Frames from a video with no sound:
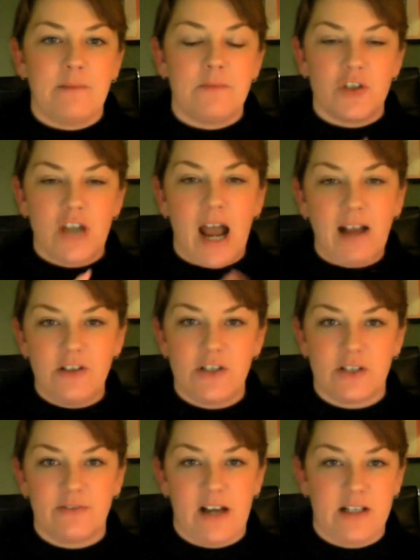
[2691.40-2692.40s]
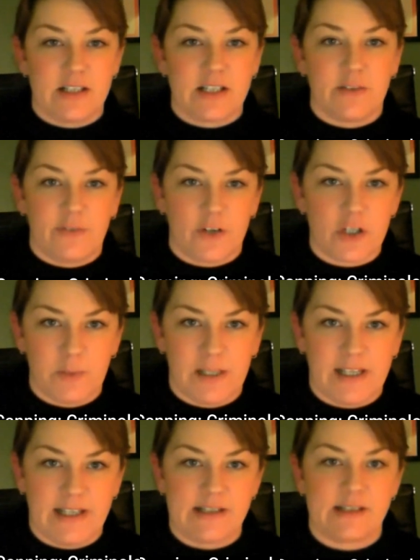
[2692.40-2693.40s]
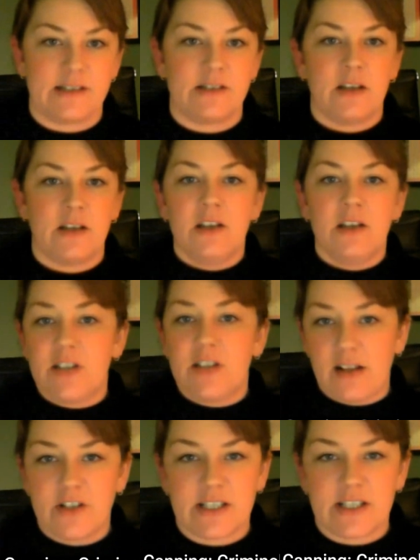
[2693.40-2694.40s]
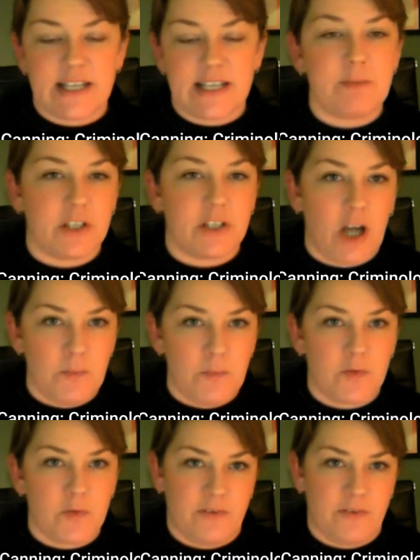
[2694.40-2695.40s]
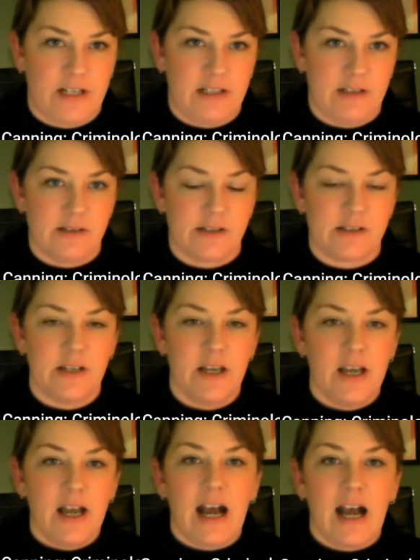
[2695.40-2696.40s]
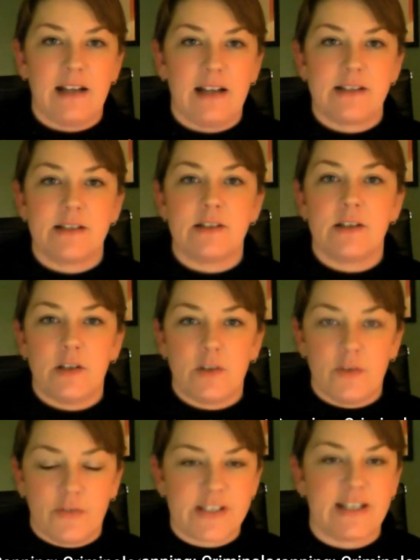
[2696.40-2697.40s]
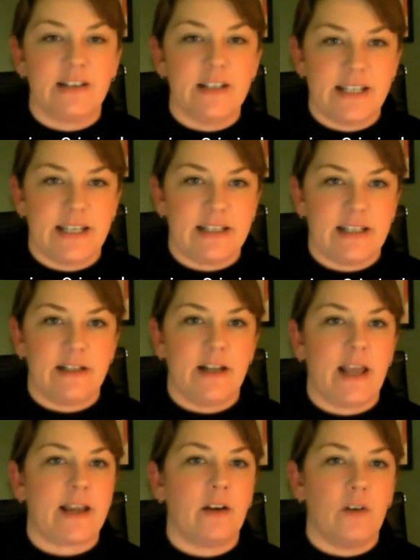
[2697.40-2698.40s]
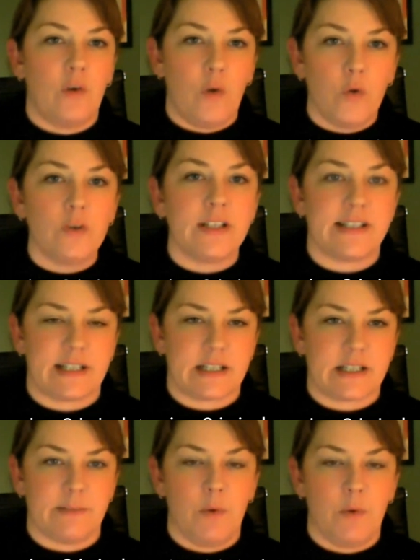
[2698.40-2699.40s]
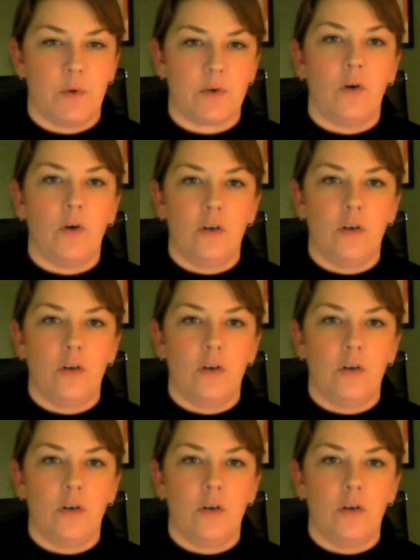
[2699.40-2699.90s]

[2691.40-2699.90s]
challenging violence in the first place, challenging stigma that comes from violence, and facilitating like holistic support, all